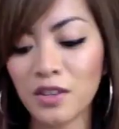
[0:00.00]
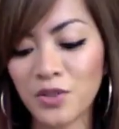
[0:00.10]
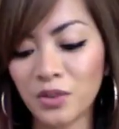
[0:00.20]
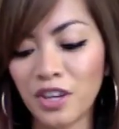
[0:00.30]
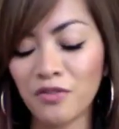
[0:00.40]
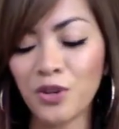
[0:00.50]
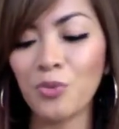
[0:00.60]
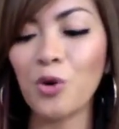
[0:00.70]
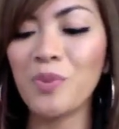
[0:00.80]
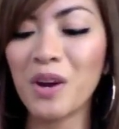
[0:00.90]
There's only a few
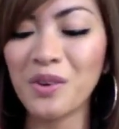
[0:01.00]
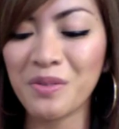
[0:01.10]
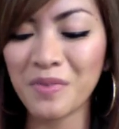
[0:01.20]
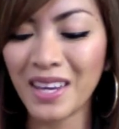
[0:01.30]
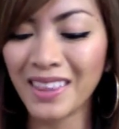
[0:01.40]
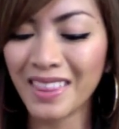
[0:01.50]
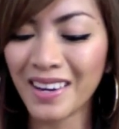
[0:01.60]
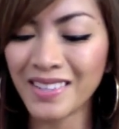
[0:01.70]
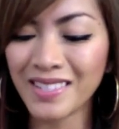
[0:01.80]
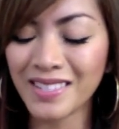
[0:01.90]
more, bear with me.
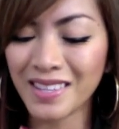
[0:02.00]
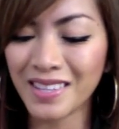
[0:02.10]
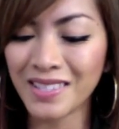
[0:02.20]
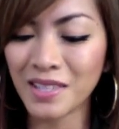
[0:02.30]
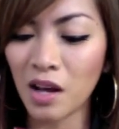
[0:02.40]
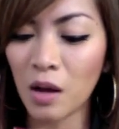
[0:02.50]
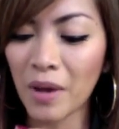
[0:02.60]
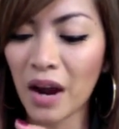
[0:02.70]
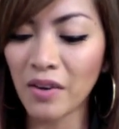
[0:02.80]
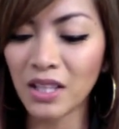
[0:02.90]
There's this um,
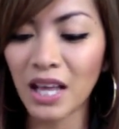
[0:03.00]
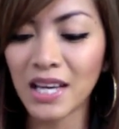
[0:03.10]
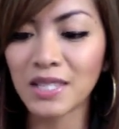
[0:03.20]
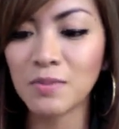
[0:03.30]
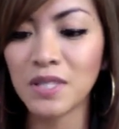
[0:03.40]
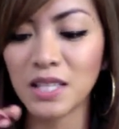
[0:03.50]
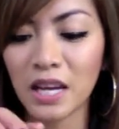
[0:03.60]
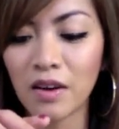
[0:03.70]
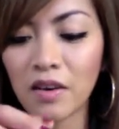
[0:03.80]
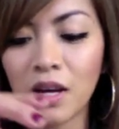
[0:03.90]
Hourglass
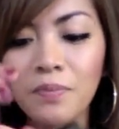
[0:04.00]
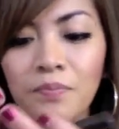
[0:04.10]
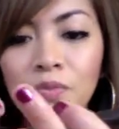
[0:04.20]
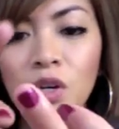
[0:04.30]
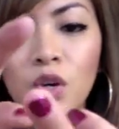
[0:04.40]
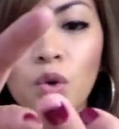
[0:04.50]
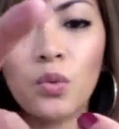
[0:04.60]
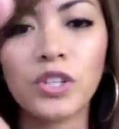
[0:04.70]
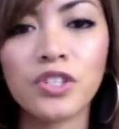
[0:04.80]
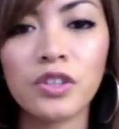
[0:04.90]
mascara,
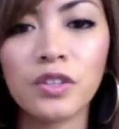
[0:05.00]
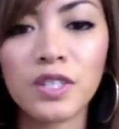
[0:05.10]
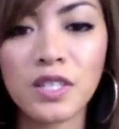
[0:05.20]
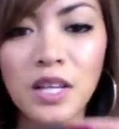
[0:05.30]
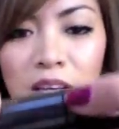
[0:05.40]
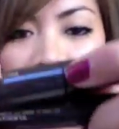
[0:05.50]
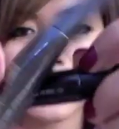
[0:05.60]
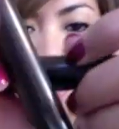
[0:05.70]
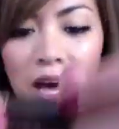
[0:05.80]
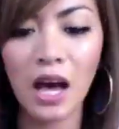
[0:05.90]
which looks like
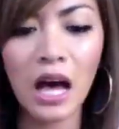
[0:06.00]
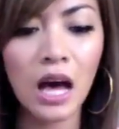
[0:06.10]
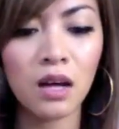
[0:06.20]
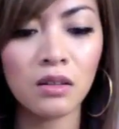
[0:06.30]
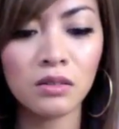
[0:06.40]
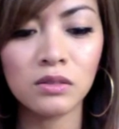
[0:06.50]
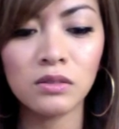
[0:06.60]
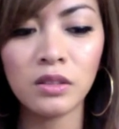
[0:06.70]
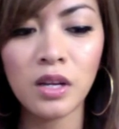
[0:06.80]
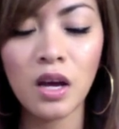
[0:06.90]
that. Ah!
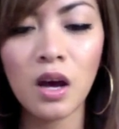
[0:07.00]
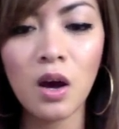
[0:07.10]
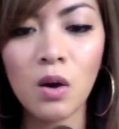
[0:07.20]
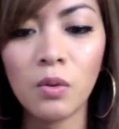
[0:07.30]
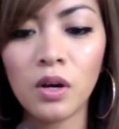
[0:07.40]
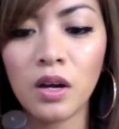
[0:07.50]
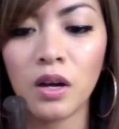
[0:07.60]
No!